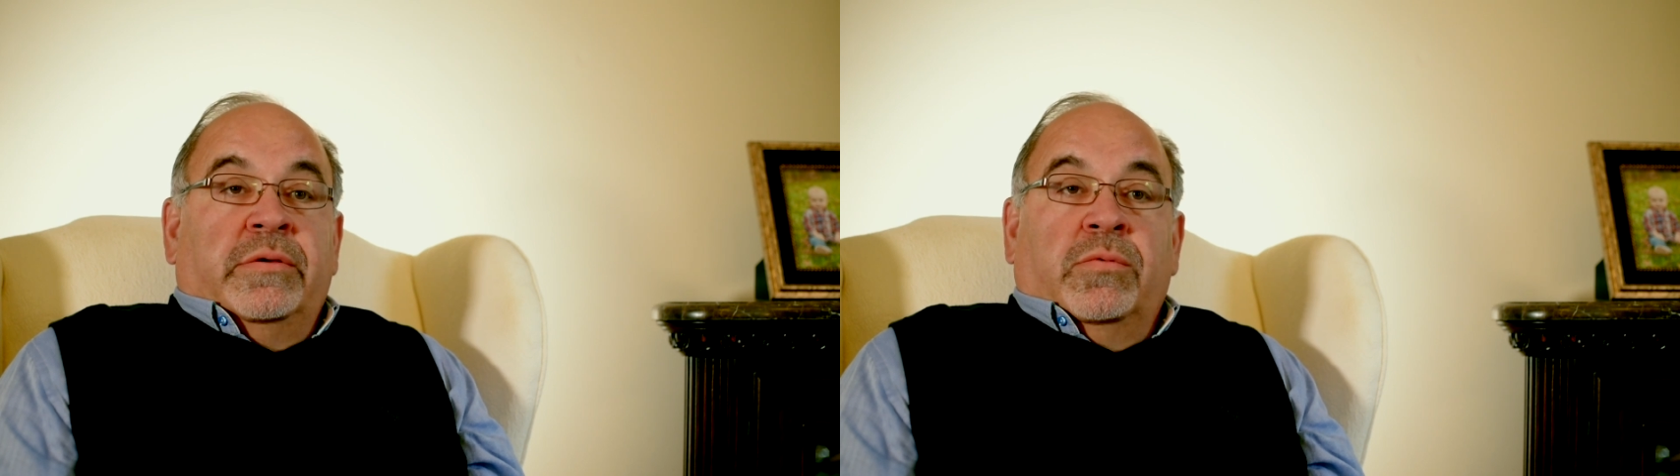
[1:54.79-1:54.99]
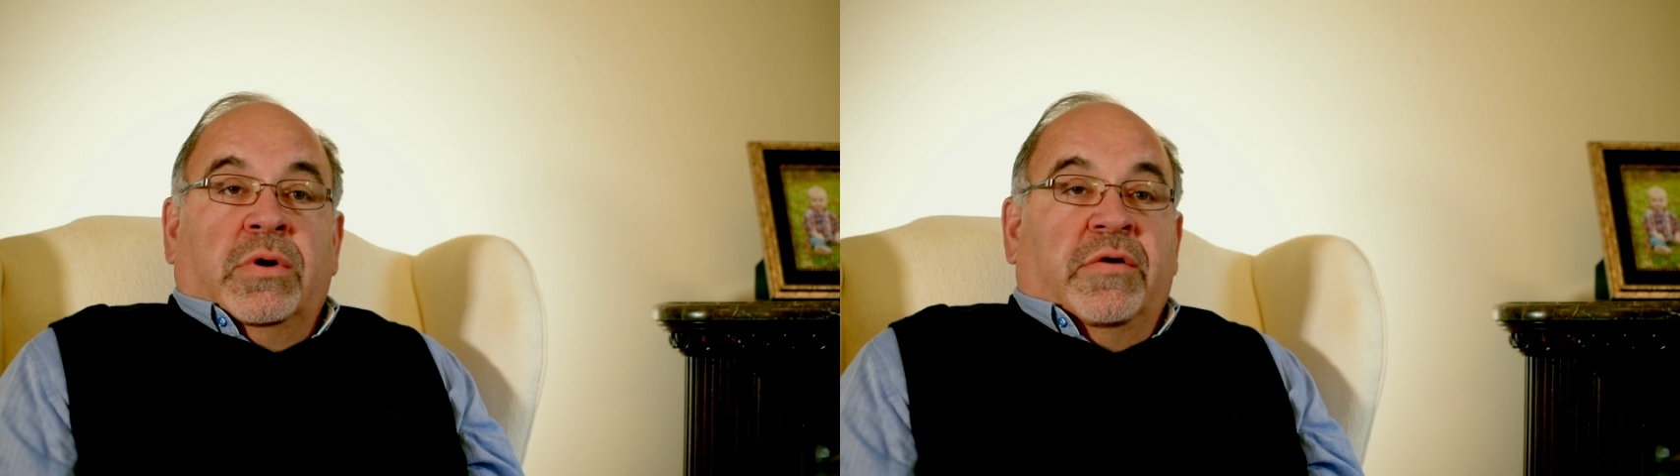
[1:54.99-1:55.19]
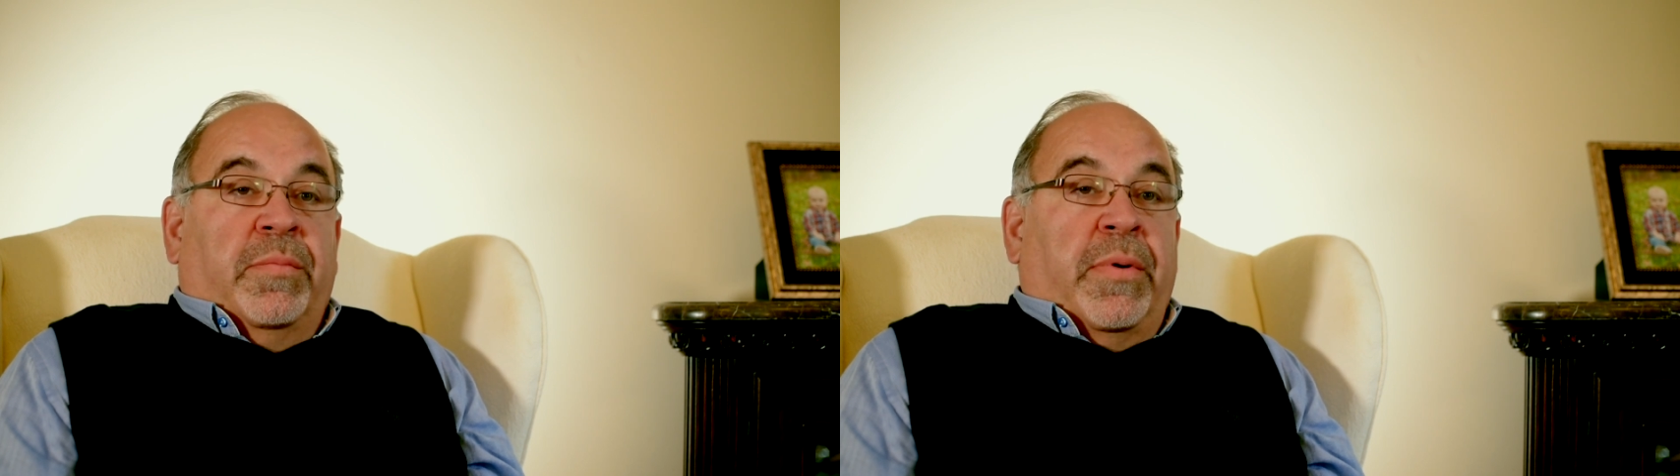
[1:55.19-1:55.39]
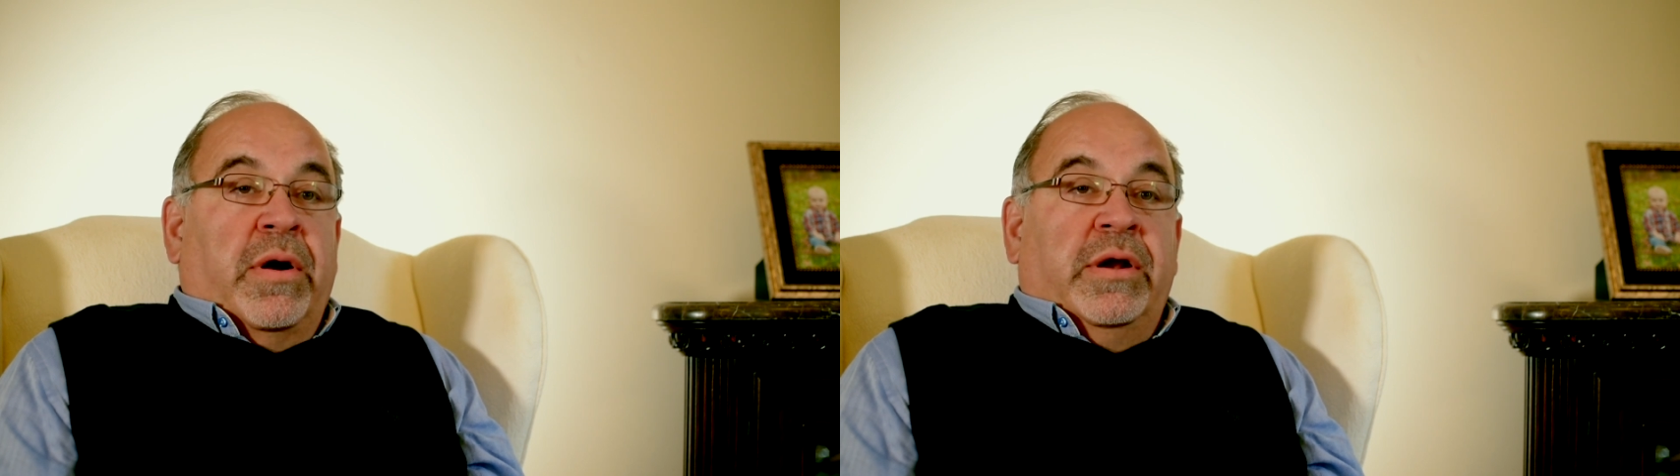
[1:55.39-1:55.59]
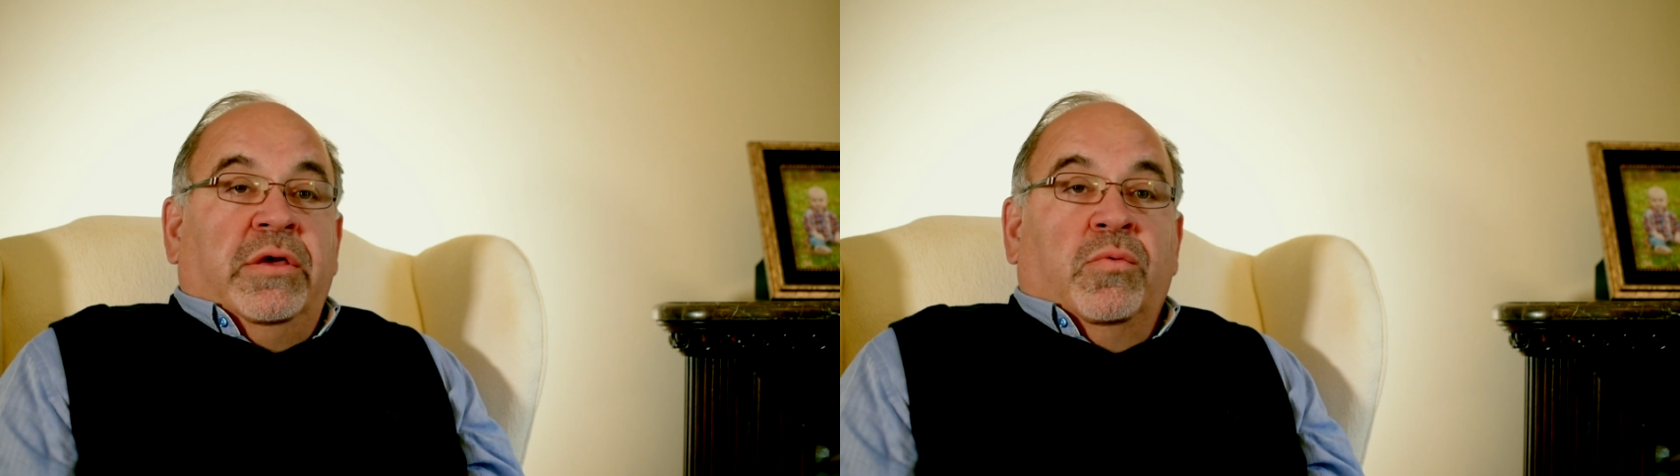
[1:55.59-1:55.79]
Whatever
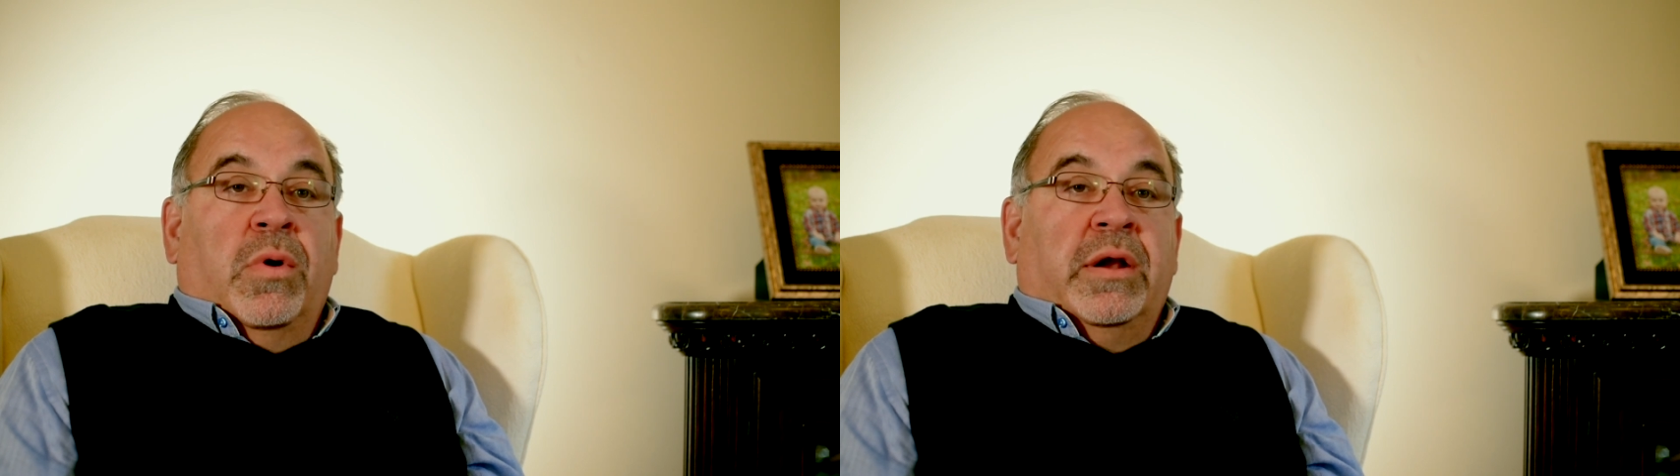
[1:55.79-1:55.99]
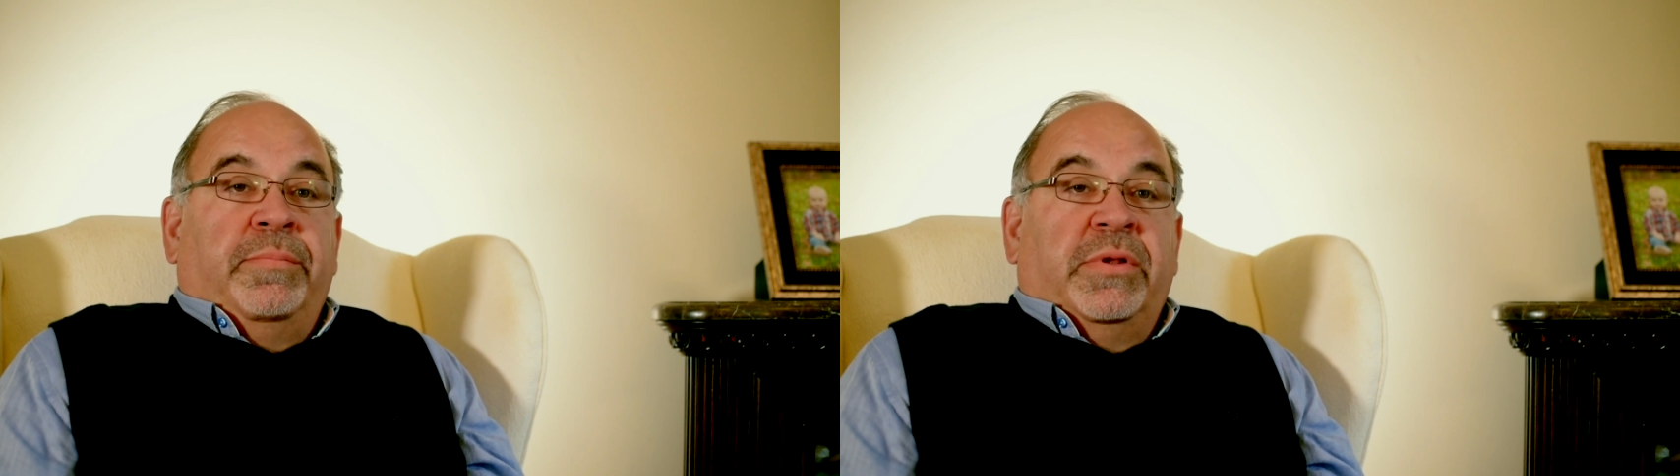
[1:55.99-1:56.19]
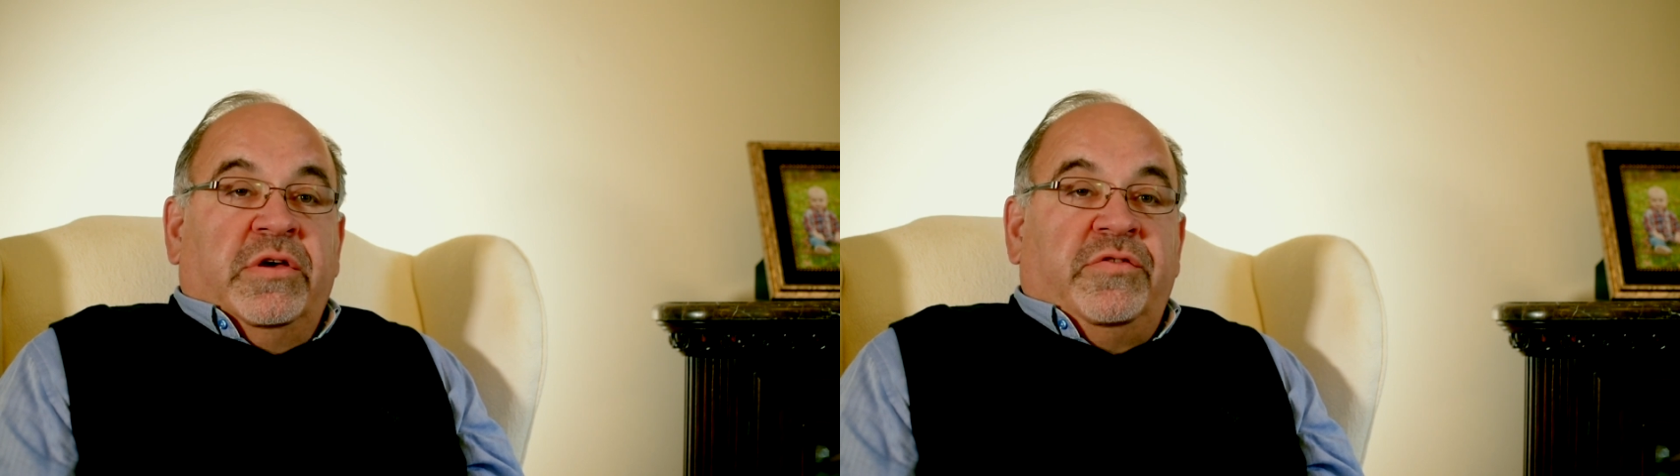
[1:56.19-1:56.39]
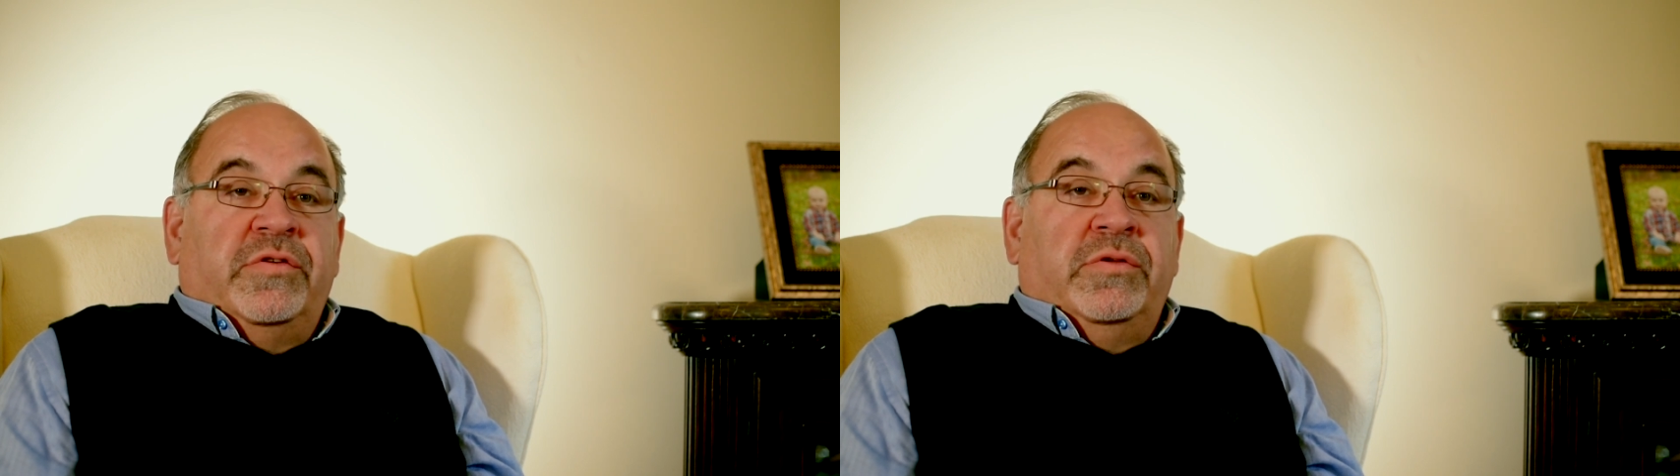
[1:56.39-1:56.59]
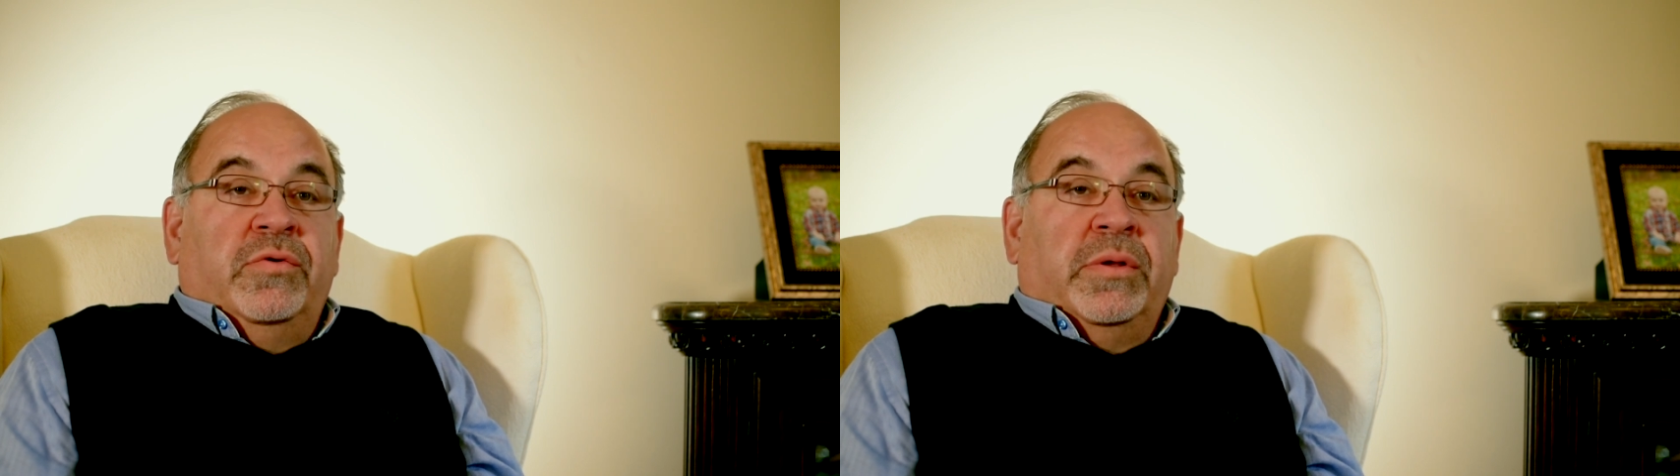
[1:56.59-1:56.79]
party you want to
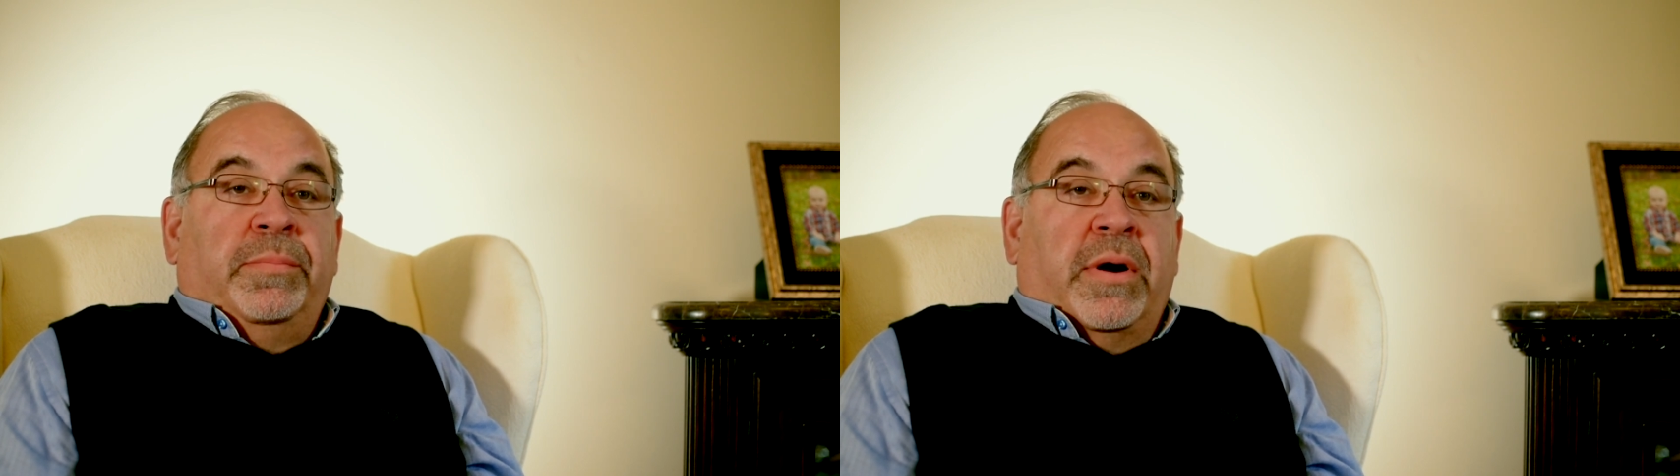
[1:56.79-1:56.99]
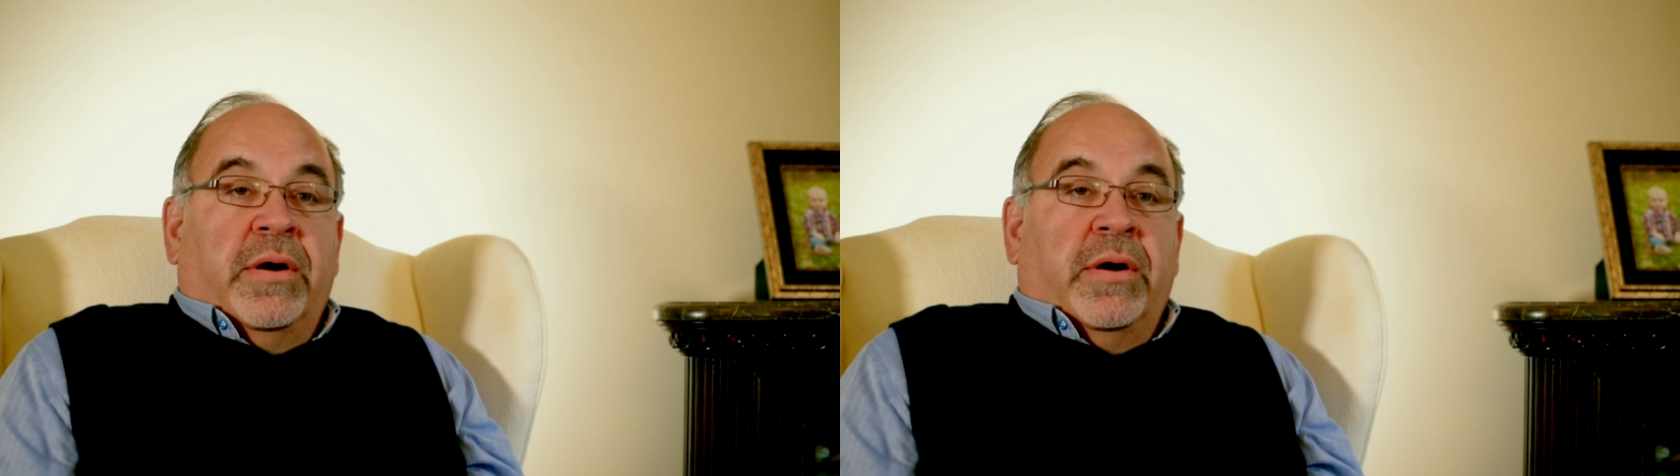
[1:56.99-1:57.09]
petition, you can